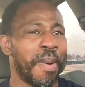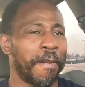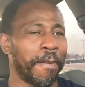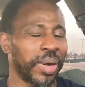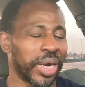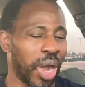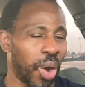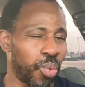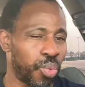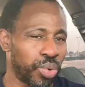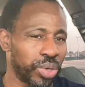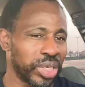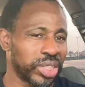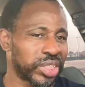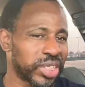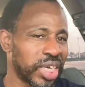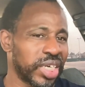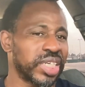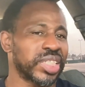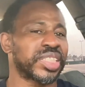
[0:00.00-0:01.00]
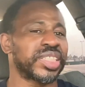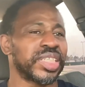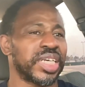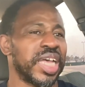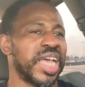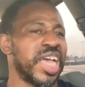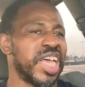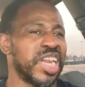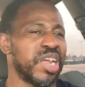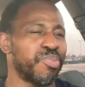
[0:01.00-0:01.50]
But I will tell you this, is
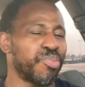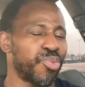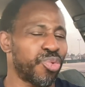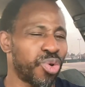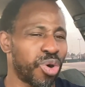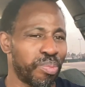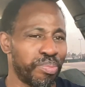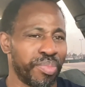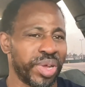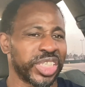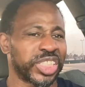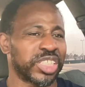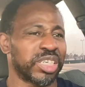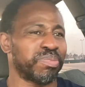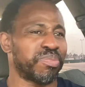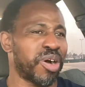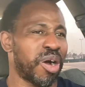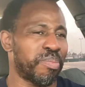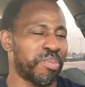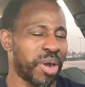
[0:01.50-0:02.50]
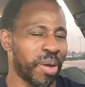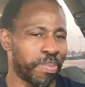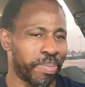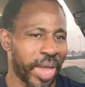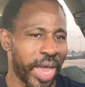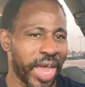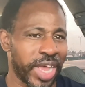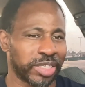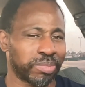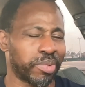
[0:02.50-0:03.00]
any more mention about my
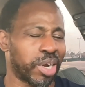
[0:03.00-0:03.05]
past,